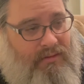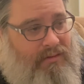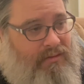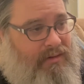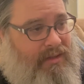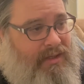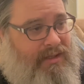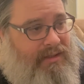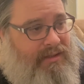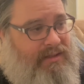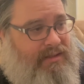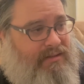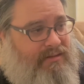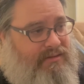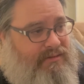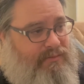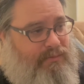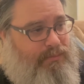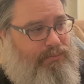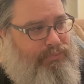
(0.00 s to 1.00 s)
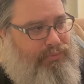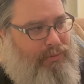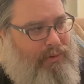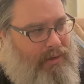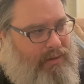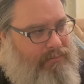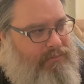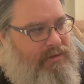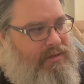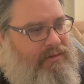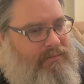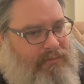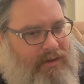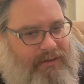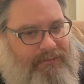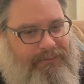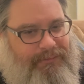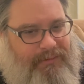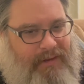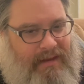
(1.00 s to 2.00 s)
like, is probably my
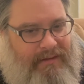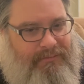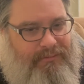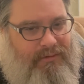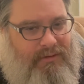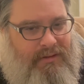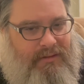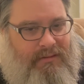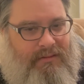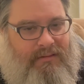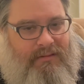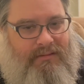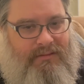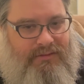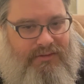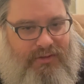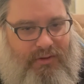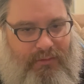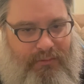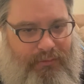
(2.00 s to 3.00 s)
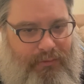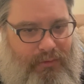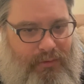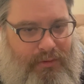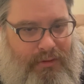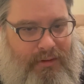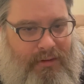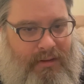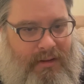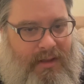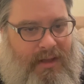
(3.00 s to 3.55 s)
favorite so far.